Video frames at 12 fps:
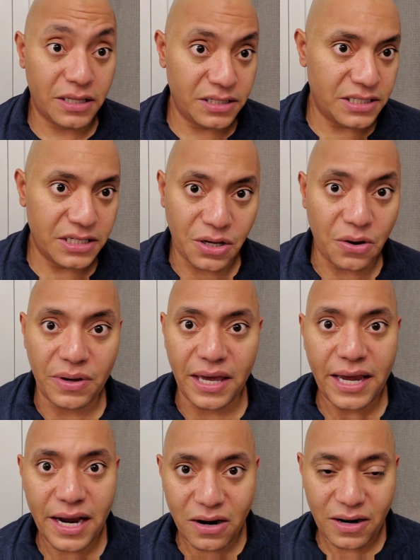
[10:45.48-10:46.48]
to go get
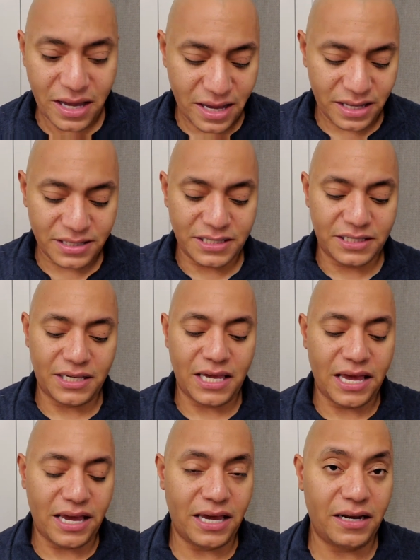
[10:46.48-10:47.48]
haircuts,
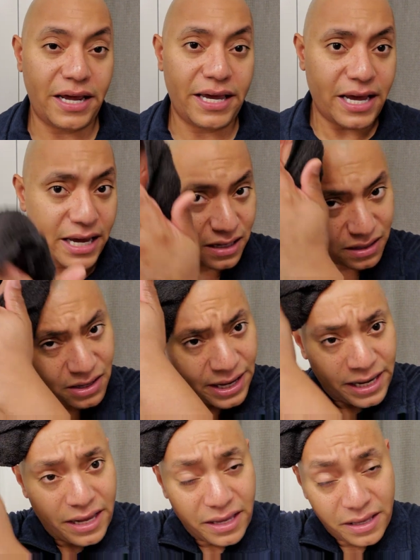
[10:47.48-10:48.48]
and I kind of
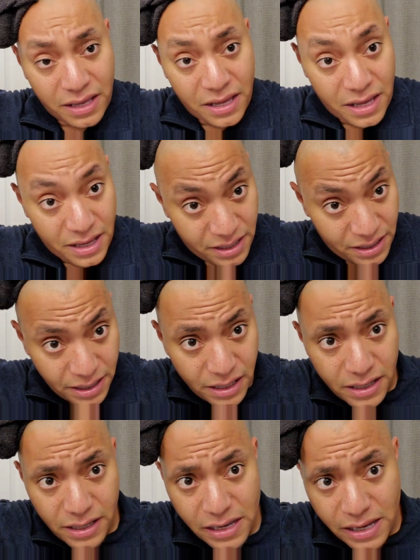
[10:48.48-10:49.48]
like
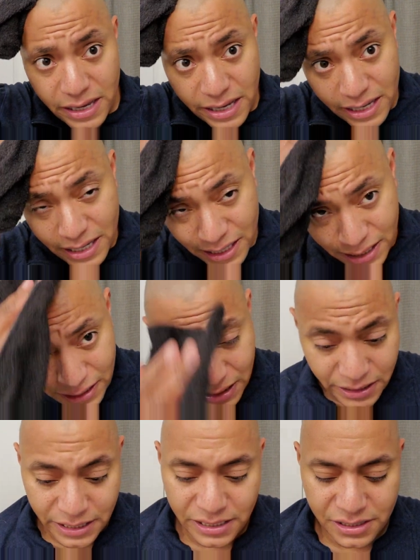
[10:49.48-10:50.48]
a
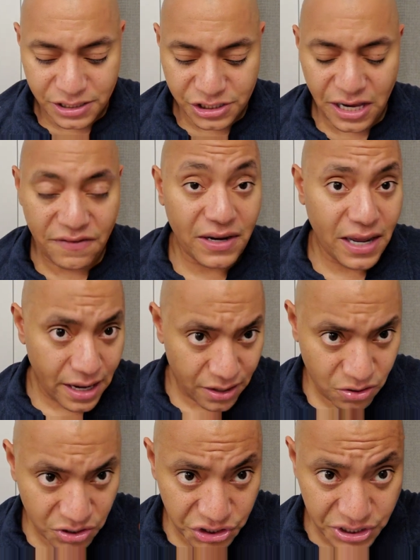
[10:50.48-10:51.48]
clean shaven head,
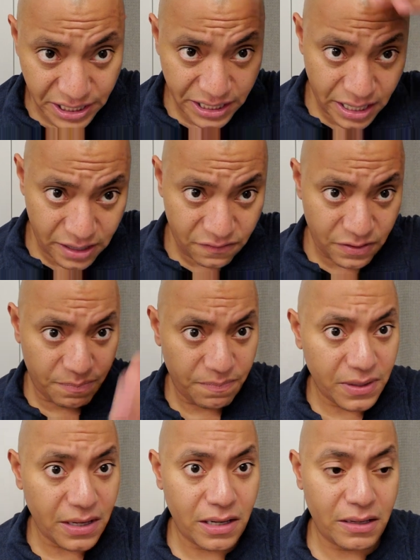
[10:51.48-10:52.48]
or just like kind of
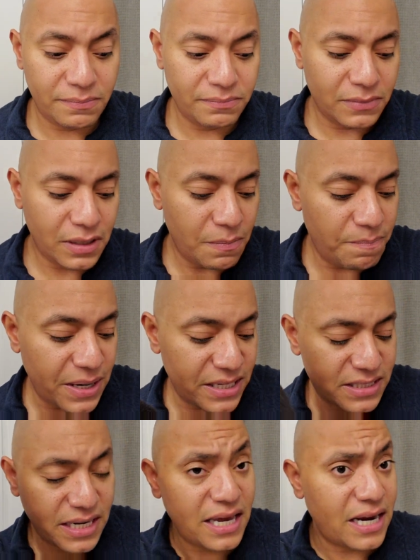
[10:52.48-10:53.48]
a
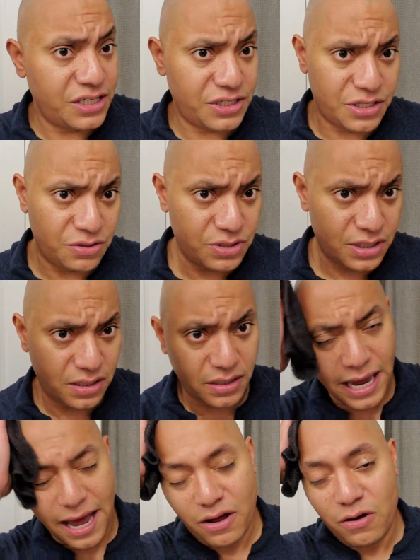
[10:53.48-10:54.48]
buzzed head. I just use a
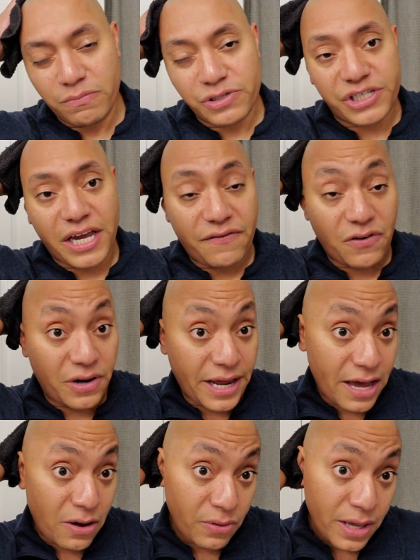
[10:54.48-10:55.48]
at-home shaver
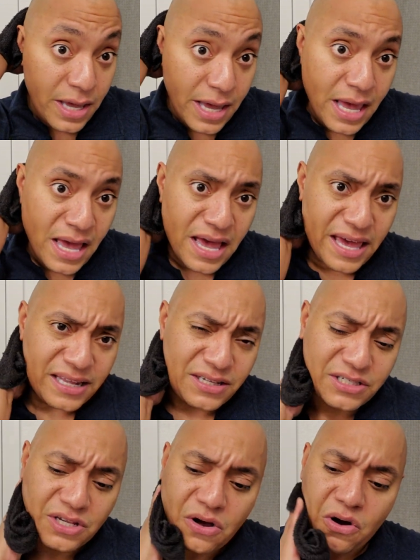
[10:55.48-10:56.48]
now. And
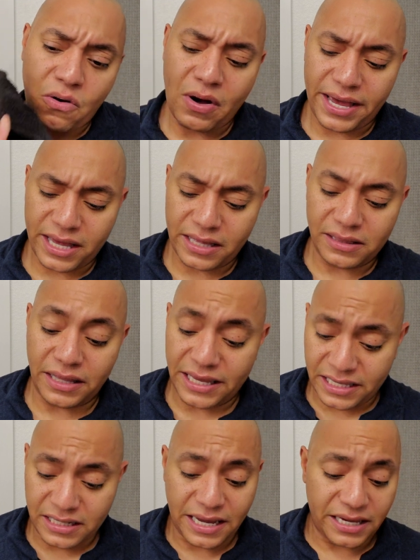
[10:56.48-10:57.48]
so
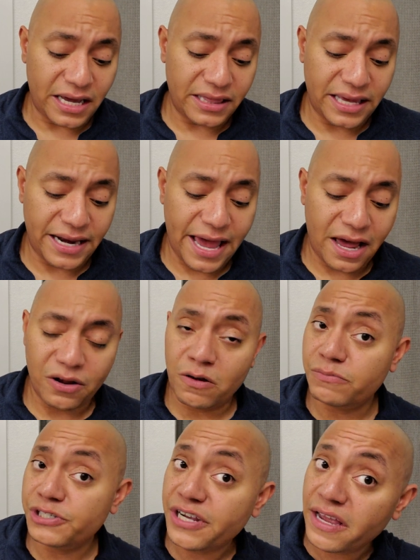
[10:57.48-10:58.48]
I got that at-home
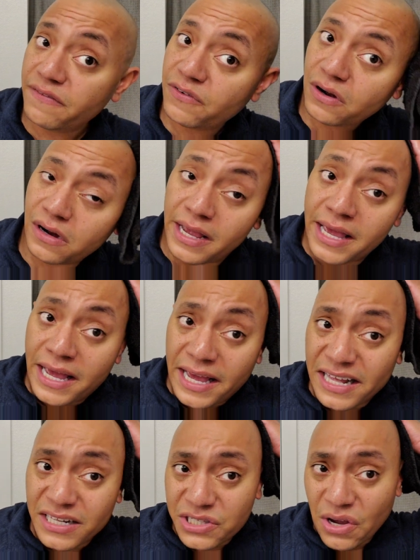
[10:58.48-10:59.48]
shaver,
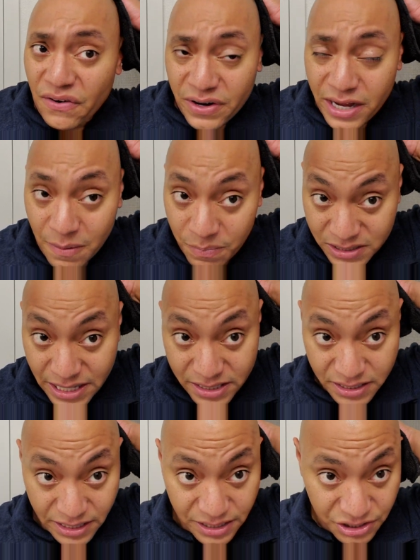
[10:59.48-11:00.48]
and so every couple of days
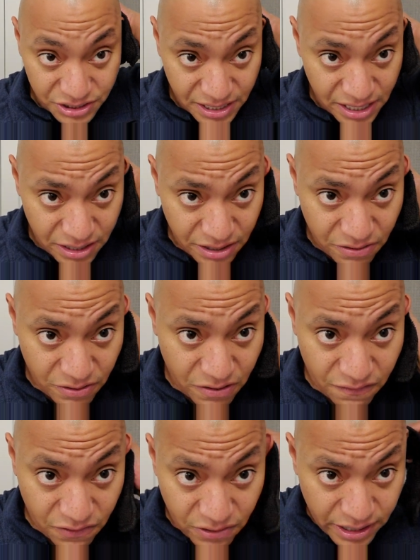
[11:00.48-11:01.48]
I can just kind of go
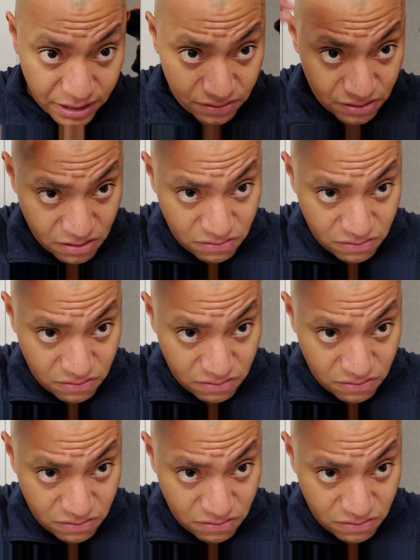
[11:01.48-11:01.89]
over it. Oh,